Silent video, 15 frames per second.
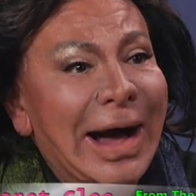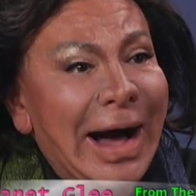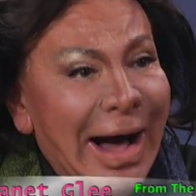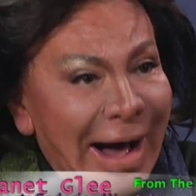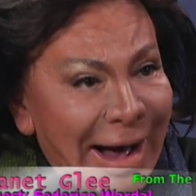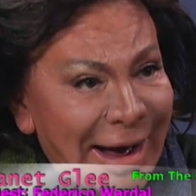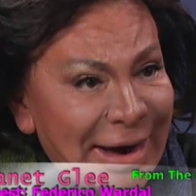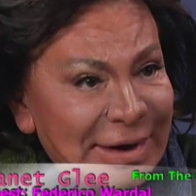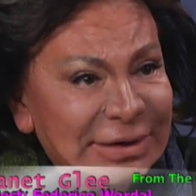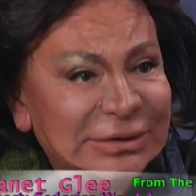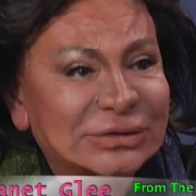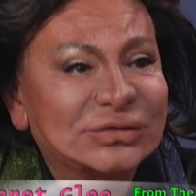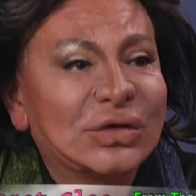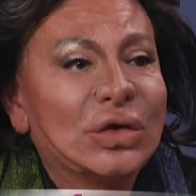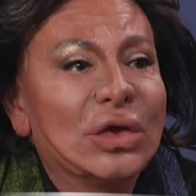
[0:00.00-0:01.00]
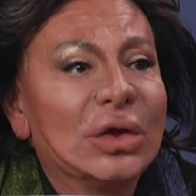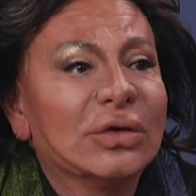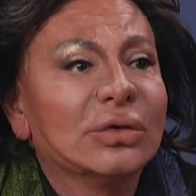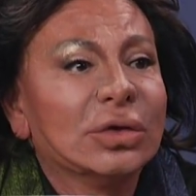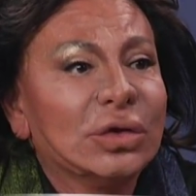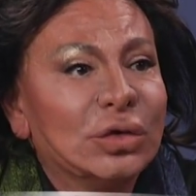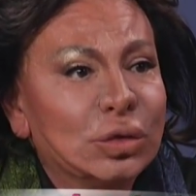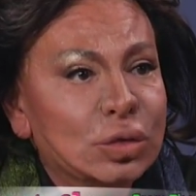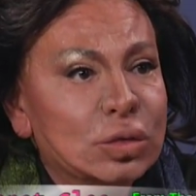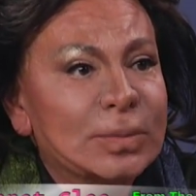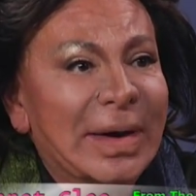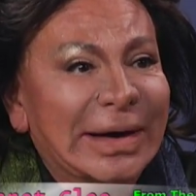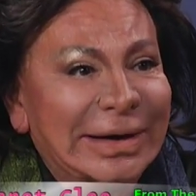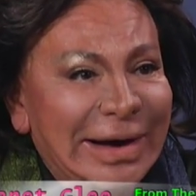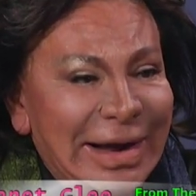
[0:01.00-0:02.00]
Art
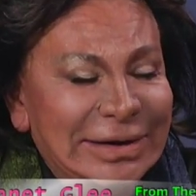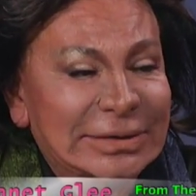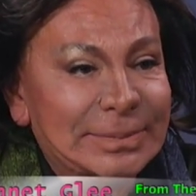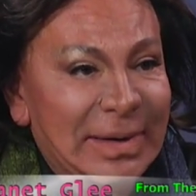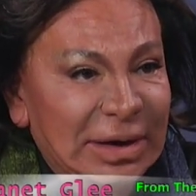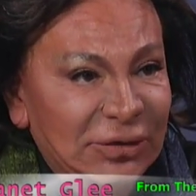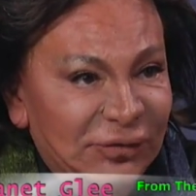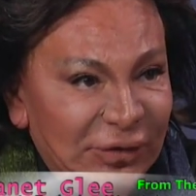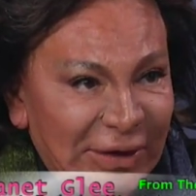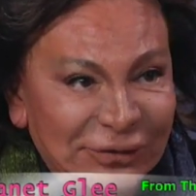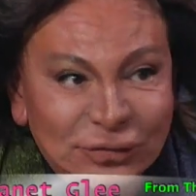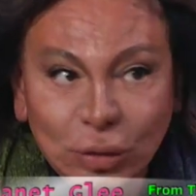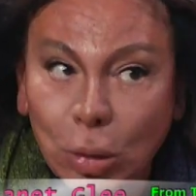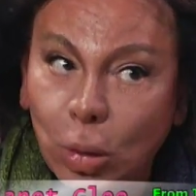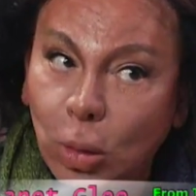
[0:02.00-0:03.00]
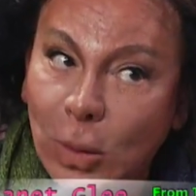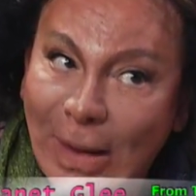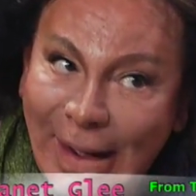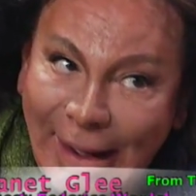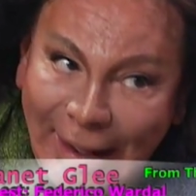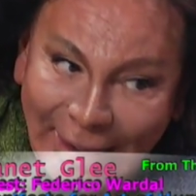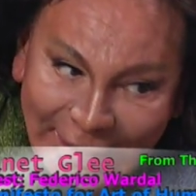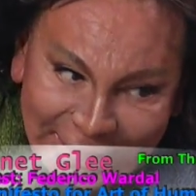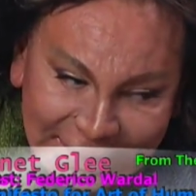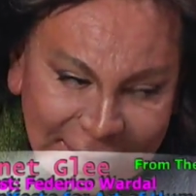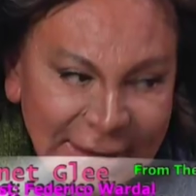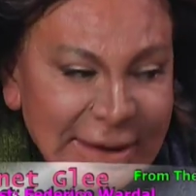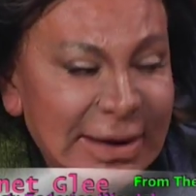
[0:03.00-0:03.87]
Human Rights Manifesto. Why?